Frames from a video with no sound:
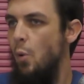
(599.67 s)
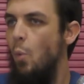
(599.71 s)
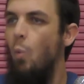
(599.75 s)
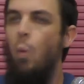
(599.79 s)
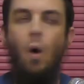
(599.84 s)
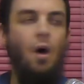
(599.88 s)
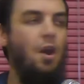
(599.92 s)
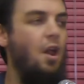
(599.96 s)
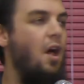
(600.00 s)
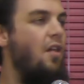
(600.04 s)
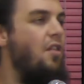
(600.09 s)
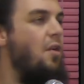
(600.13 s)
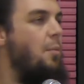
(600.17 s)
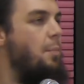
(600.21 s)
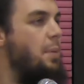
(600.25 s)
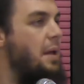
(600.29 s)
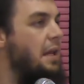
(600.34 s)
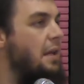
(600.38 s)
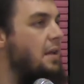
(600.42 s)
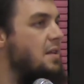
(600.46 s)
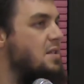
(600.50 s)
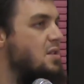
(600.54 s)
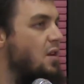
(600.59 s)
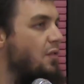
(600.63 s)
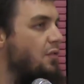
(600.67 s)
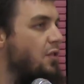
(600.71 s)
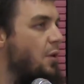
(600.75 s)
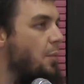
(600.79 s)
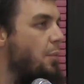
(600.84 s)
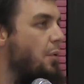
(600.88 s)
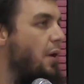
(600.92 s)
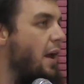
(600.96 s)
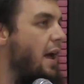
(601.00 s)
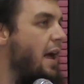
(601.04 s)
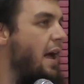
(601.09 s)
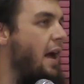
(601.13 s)
What are the pillars of the
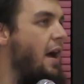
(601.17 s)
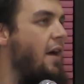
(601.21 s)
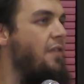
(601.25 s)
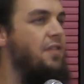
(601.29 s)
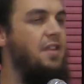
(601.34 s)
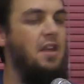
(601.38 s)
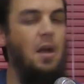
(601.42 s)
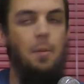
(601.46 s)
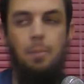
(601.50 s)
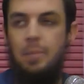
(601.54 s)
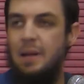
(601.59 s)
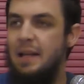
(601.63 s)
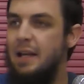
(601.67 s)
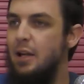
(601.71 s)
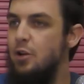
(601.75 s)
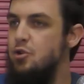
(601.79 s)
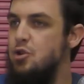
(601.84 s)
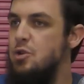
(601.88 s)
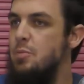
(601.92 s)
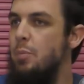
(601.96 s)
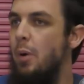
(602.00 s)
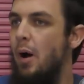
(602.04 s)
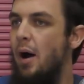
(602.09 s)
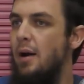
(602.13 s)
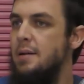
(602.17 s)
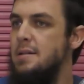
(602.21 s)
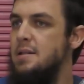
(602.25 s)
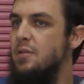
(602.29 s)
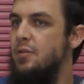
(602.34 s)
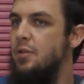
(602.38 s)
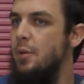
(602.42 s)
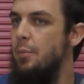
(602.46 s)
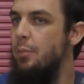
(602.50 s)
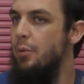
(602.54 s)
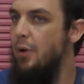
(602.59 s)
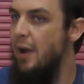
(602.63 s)
prayer and the obligatory parts
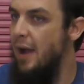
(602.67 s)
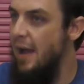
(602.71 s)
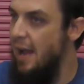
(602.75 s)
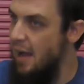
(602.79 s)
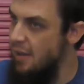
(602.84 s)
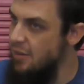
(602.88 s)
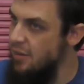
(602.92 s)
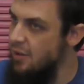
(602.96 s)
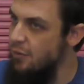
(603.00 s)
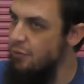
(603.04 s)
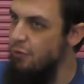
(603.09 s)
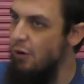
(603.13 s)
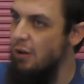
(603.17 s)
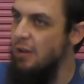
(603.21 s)
of the prayer and the